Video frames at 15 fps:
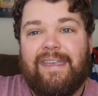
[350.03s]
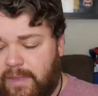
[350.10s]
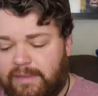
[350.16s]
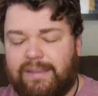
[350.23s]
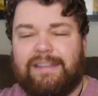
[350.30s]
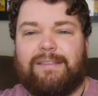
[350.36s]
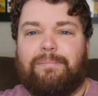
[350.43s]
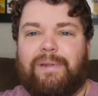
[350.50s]
It's
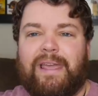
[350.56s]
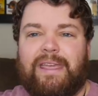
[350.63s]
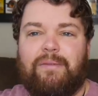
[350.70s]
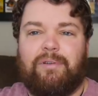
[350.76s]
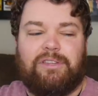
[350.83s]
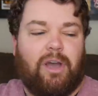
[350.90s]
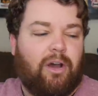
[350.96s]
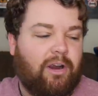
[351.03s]
like the blanket
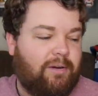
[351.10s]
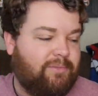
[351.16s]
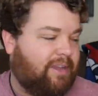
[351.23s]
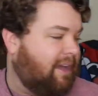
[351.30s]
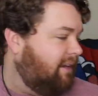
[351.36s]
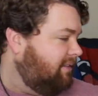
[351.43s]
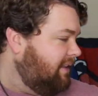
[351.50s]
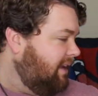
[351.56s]
with the arms
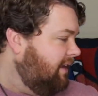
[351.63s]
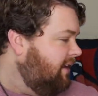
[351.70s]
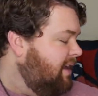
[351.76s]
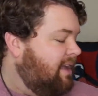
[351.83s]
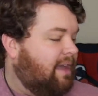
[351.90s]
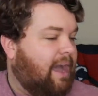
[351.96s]
kind of thing.